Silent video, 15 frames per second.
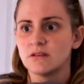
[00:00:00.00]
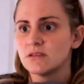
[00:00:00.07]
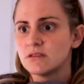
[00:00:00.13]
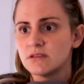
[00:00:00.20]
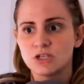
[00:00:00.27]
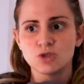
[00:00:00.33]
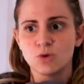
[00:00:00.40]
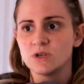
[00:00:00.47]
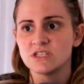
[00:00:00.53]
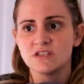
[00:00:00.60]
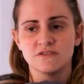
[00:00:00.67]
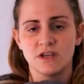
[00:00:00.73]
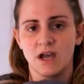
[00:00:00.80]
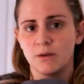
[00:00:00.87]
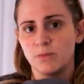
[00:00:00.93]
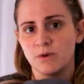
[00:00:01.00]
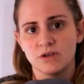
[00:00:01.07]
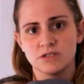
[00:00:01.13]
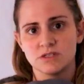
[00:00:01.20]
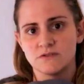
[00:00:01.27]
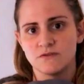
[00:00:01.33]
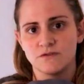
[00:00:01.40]
The choice of
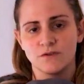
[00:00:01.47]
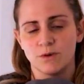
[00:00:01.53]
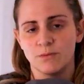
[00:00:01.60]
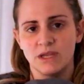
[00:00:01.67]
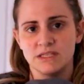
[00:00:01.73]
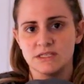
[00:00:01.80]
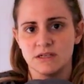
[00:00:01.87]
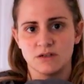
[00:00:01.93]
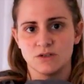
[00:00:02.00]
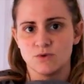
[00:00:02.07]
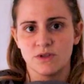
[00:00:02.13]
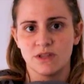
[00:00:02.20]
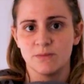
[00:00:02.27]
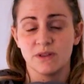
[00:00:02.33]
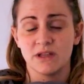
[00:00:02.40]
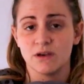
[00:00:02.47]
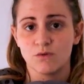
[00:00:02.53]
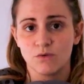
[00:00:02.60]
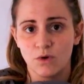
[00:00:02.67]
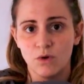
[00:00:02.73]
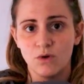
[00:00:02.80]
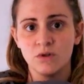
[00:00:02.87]
diapers for me didn't really play a
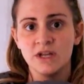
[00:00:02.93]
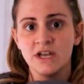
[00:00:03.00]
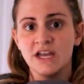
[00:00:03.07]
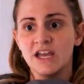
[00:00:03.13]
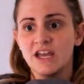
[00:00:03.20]
role.